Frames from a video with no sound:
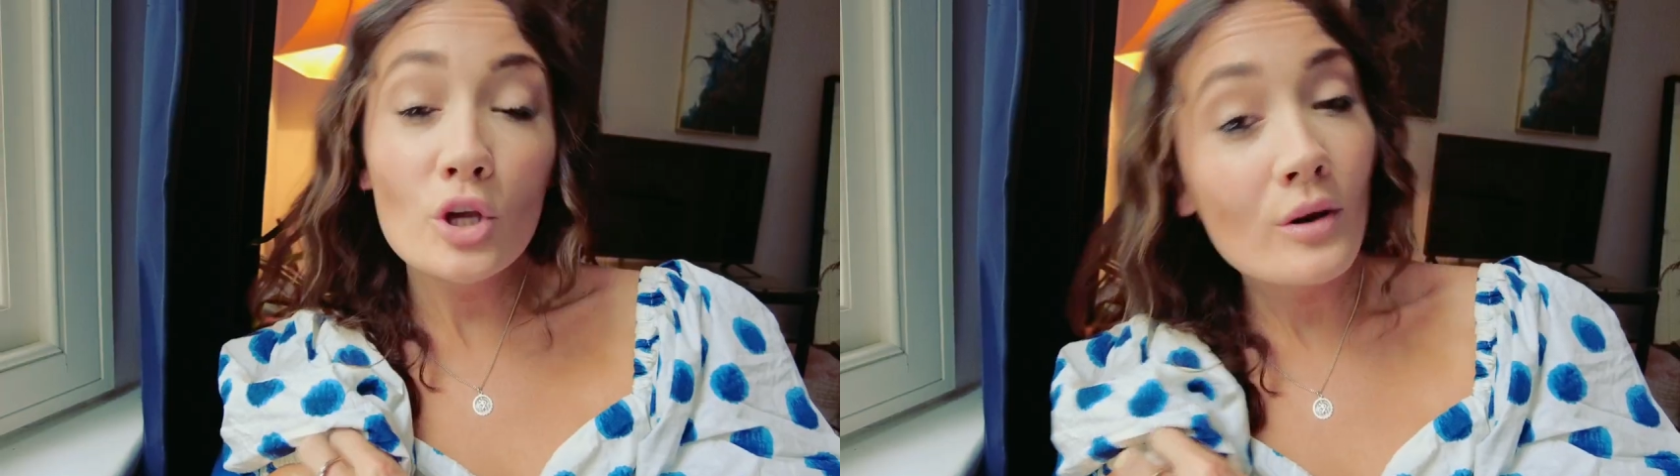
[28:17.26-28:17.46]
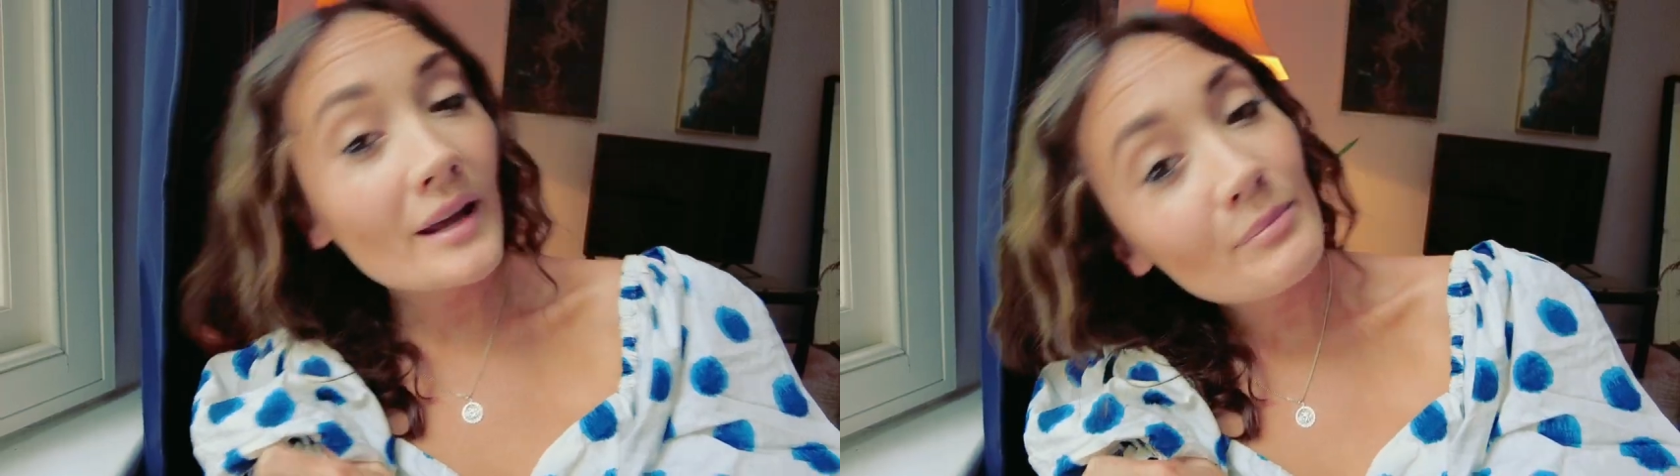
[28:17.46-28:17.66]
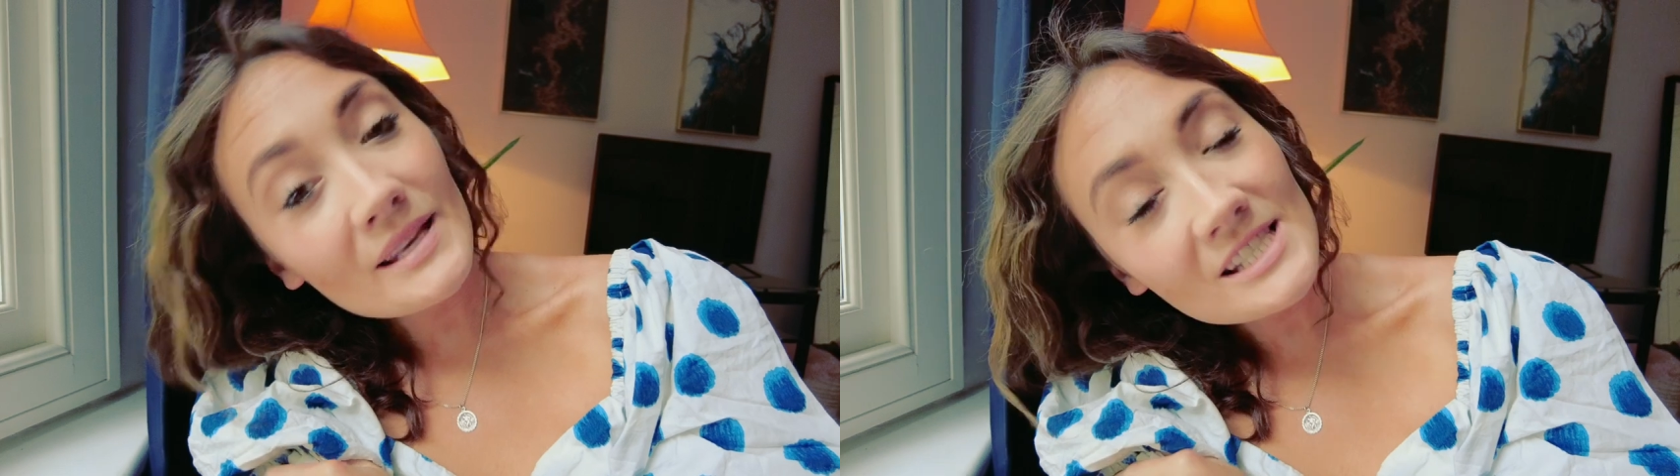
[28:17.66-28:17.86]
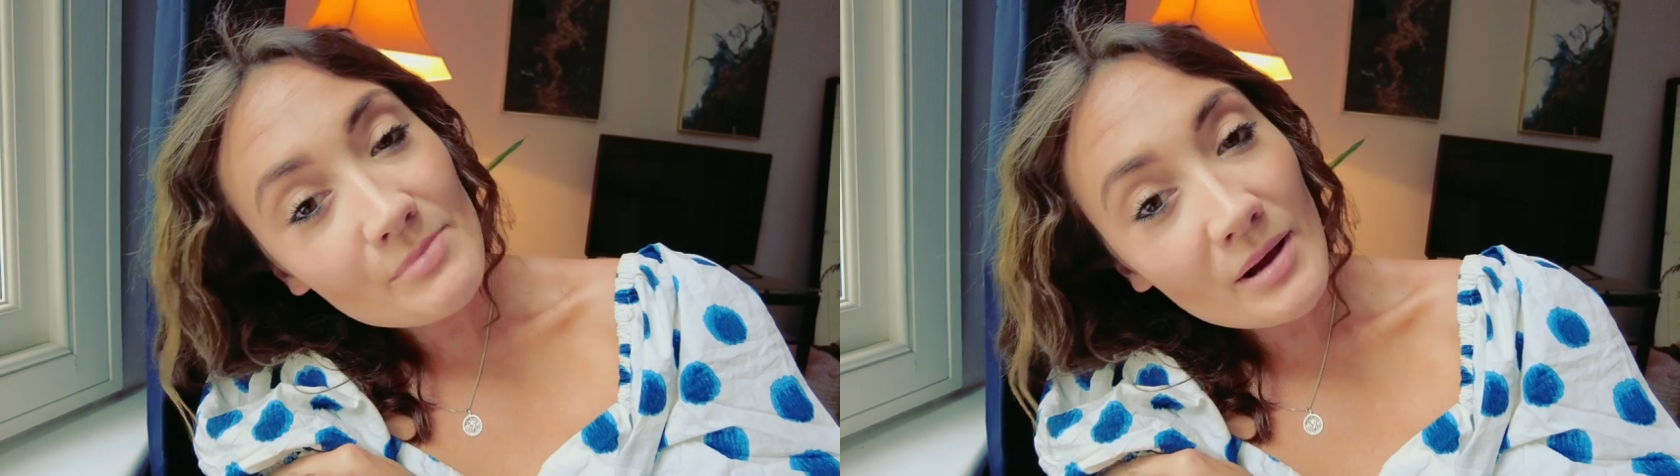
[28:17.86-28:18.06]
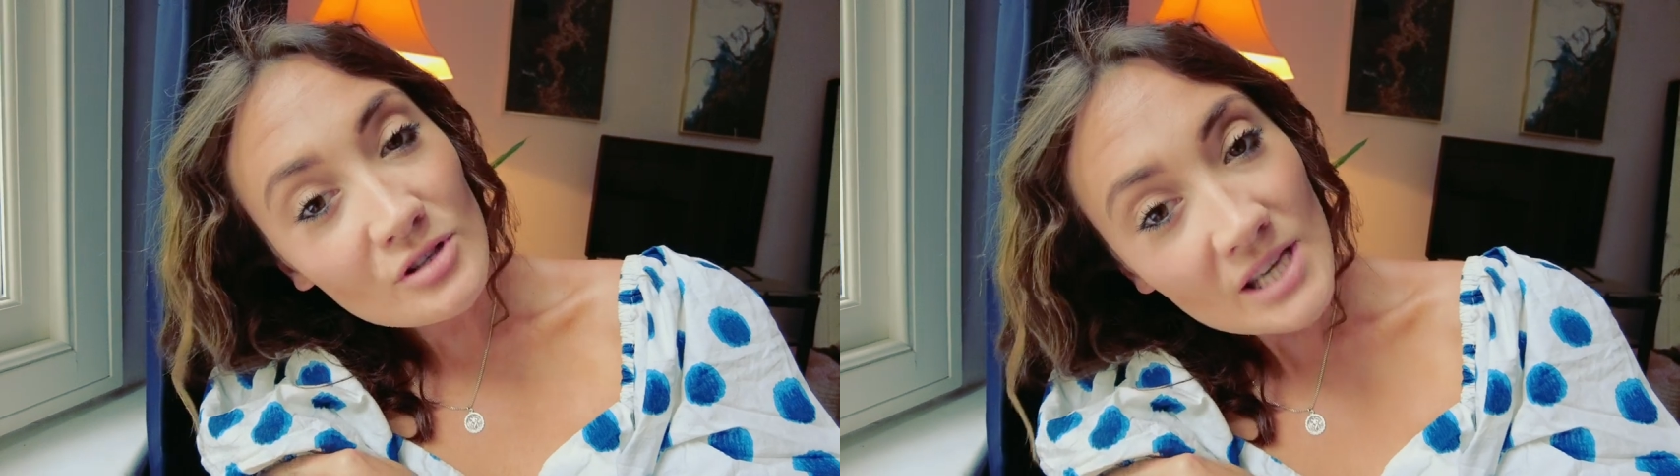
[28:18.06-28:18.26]
you like best
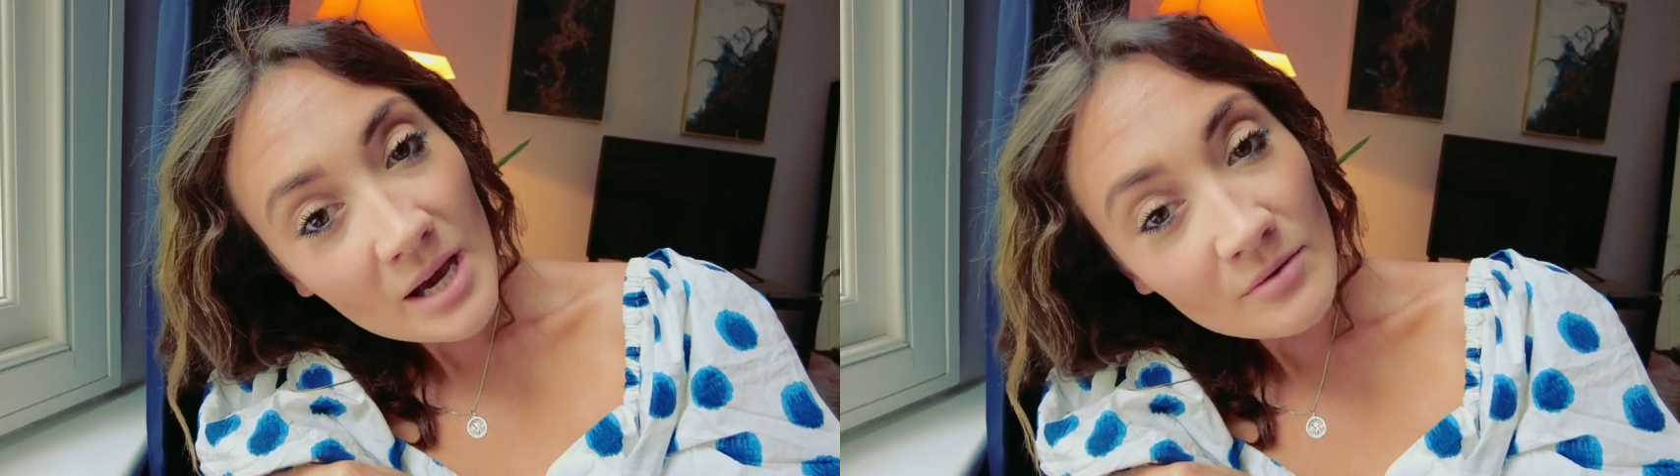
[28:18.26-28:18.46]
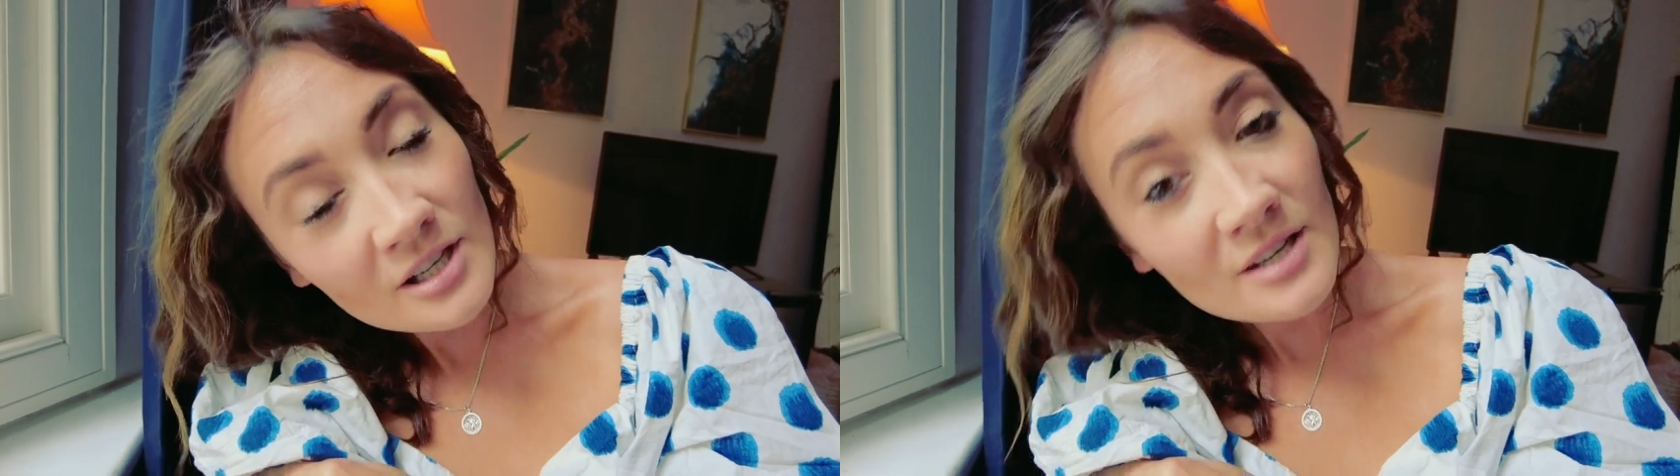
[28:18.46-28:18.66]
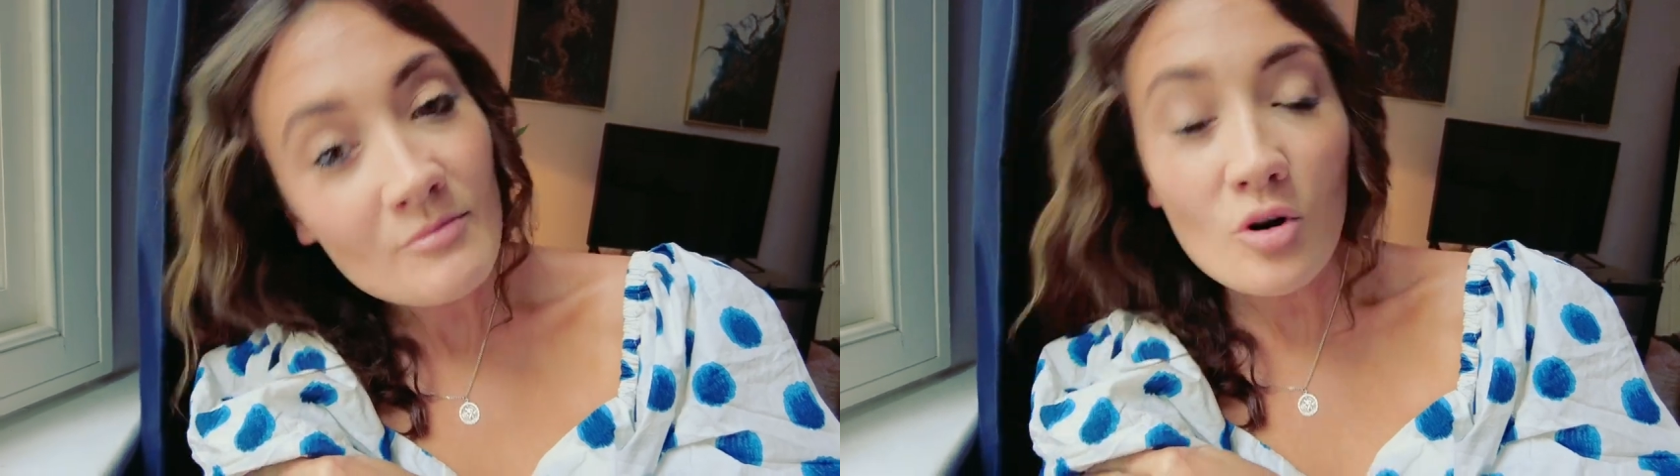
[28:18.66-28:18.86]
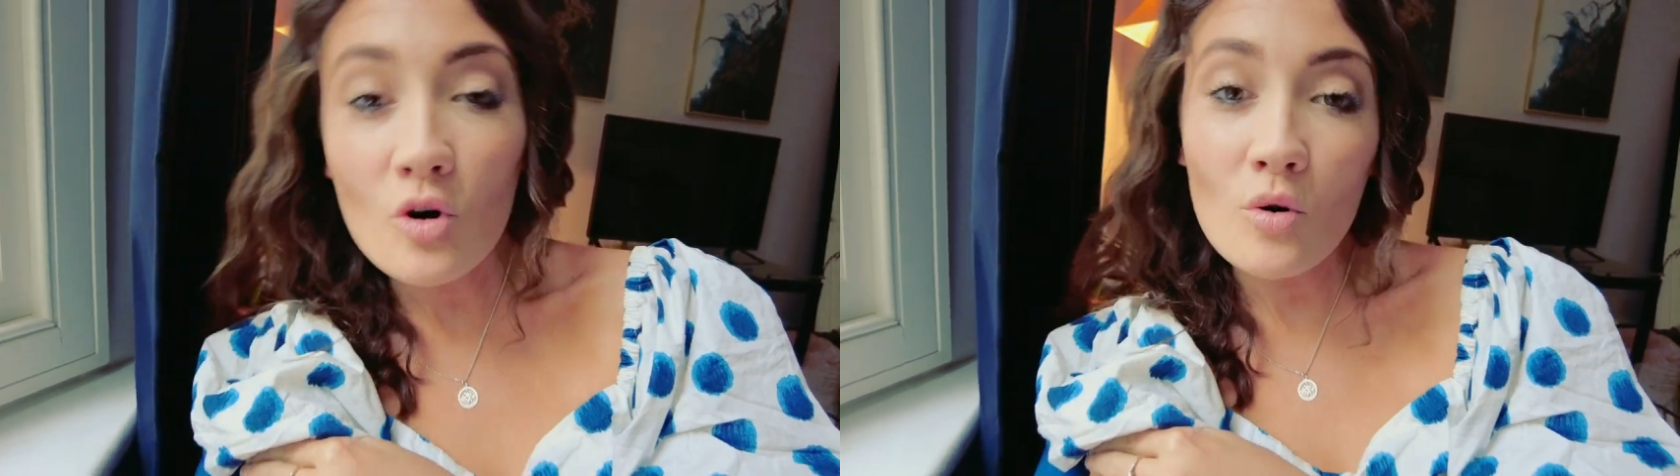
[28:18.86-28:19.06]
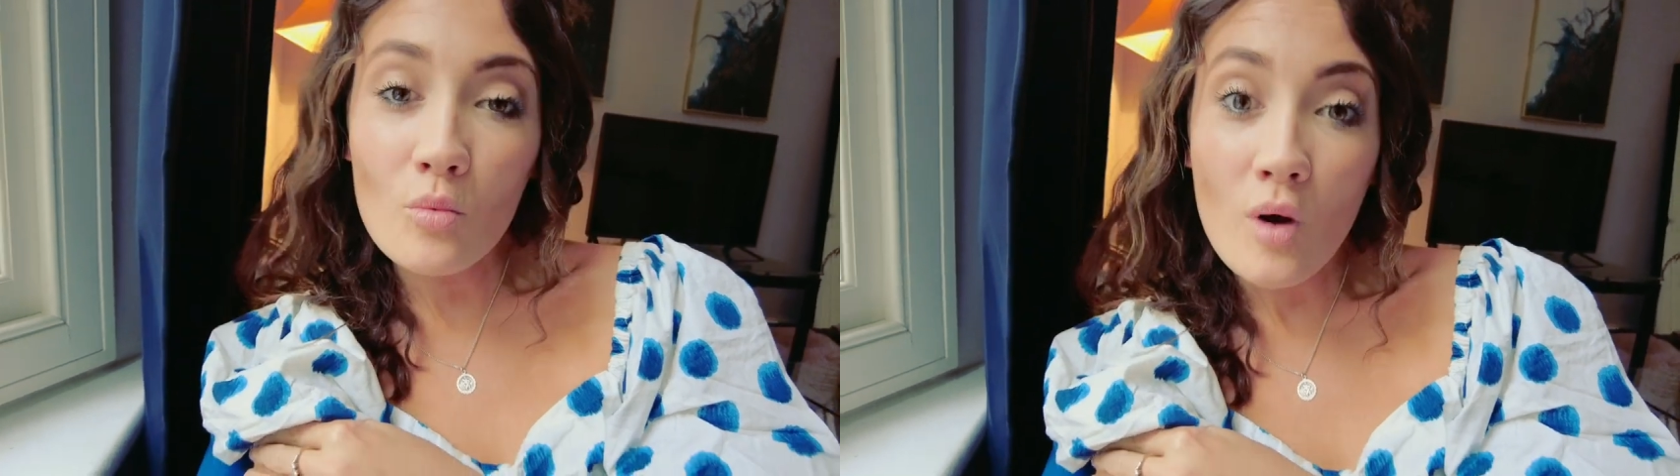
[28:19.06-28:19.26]
about Cheltenham
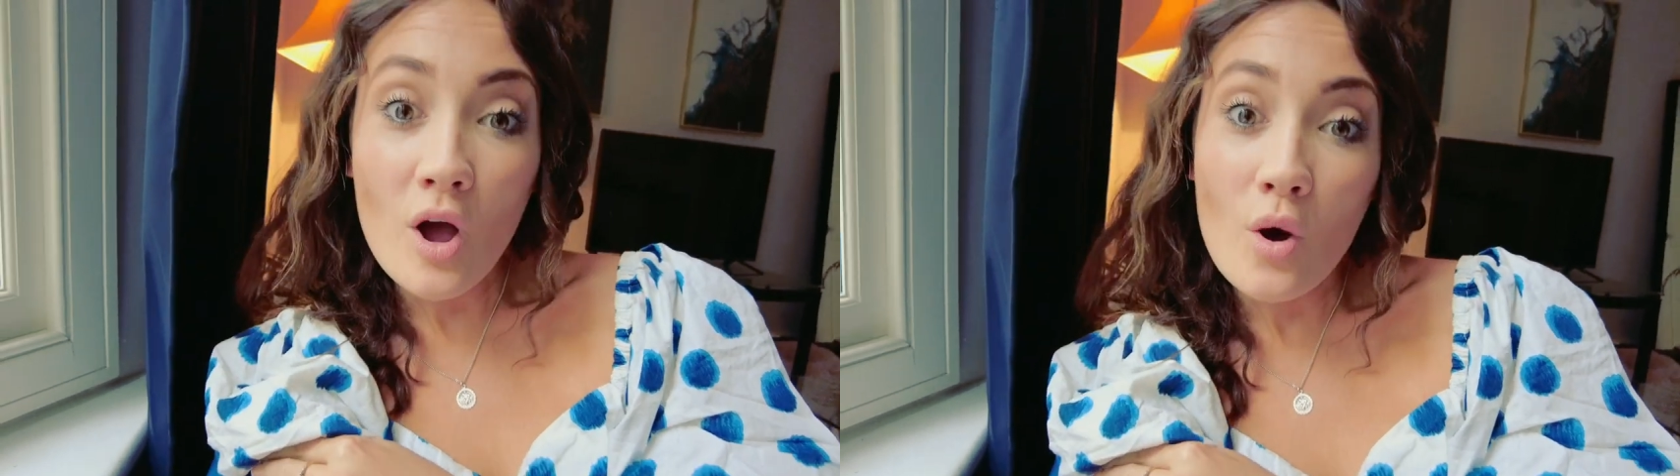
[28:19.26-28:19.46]
or